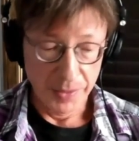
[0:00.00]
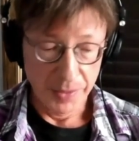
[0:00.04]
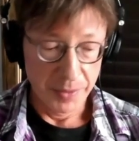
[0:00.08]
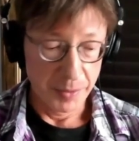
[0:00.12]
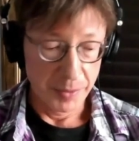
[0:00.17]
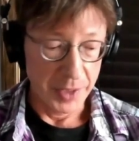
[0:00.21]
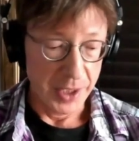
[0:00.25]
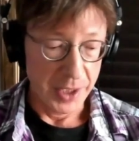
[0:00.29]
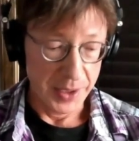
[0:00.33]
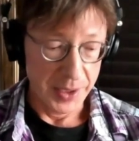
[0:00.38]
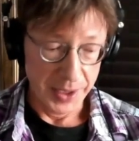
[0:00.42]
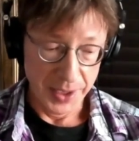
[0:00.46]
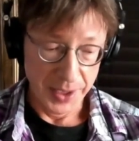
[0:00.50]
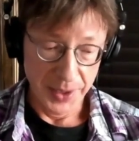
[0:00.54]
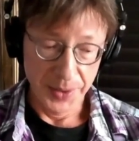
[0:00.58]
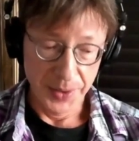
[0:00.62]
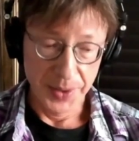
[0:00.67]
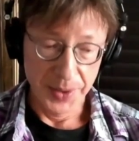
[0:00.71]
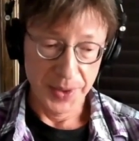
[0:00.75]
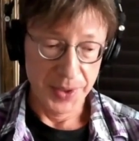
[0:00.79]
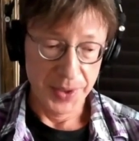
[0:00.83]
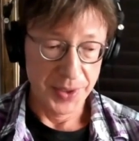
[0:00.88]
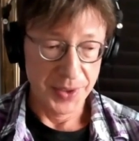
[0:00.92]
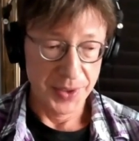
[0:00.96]

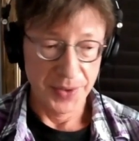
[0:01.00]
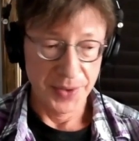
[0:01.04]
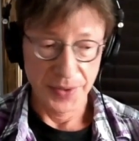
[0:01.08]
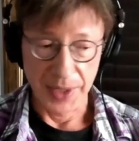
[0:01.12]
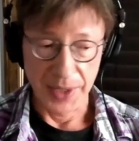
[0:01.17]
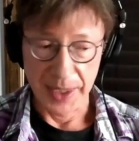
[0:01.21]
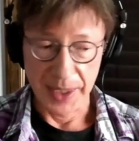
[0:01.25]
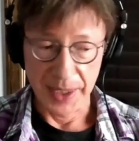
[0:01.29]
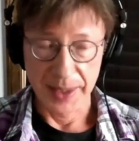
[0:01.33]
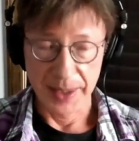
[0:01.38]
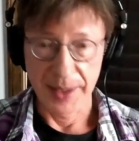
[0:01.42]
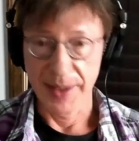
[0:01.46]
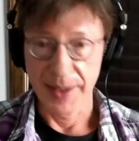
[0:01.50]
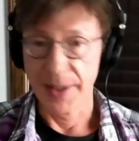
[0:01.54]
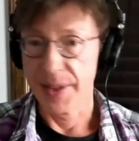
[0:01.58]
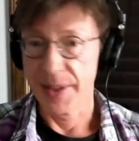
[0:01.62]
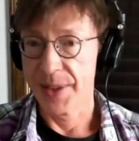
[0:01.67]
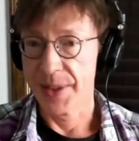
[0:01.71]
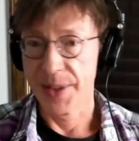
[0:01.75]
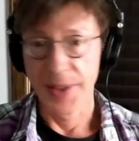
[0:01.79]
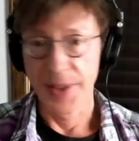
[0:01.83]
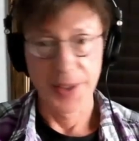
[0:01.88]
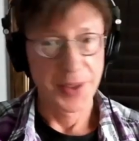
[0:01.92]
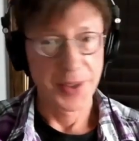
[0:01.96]
molecules,
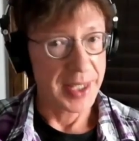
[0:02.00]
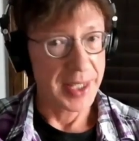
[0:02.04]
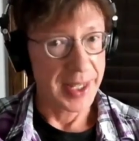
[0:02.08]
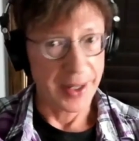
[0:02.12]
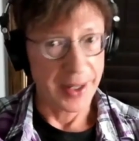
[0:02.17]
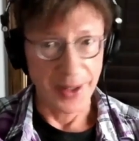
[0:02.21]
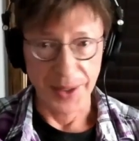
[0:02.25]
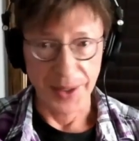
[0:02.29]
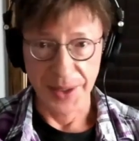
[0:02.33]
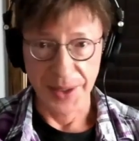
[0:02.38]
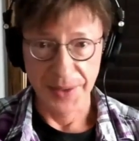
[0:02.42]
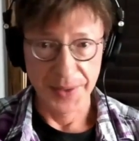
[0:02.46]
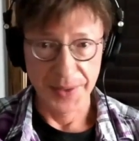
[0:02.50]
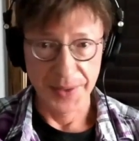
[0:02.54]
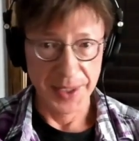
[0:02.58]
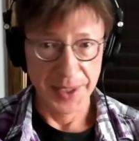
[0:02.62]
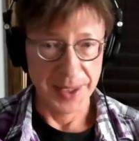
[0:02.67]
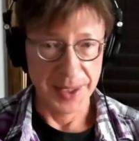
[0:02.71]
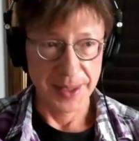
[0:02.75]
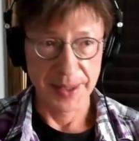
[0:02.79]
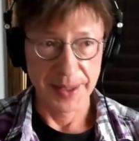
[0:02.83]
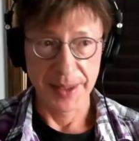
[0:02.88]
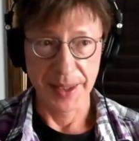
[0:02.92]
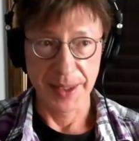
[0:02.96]
fentanyls, all of
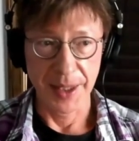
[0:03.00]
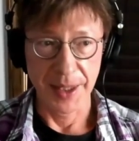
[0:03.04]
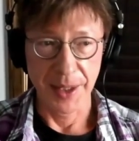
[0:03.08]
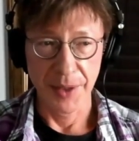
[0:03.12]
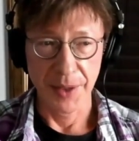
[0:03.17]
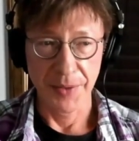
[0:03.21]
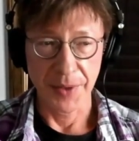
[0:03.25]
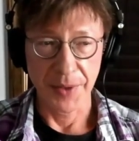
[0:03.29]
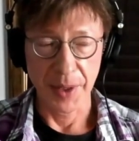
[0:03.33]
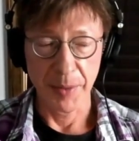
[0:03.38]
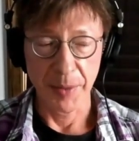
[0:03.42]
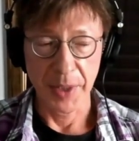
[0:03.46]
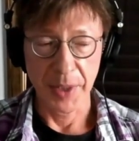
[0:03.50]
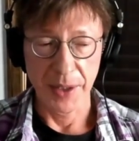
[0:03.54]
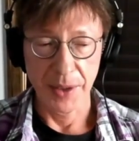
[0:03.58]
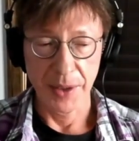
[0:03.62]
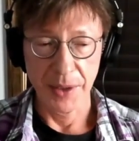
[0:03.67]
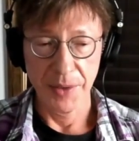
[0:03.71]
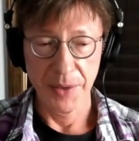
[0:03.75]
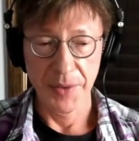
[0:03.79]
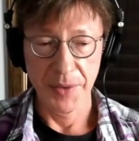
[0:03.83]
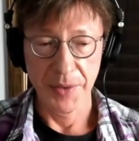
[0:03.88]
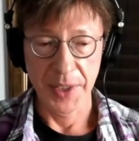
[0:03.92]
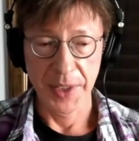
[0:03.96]
this stuff, I mean,
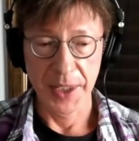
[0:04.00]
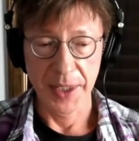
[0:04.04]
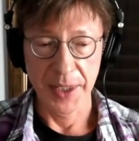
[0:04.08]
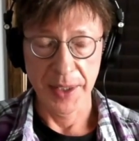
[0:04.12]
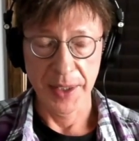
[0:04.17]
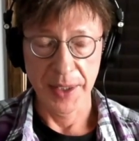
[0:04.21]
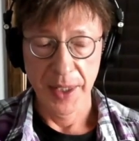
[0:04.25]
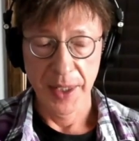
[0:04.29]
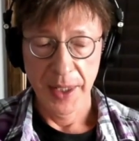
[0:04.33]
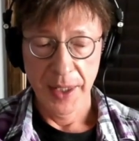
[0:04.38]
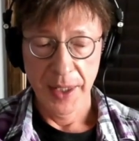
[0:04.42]
all of it,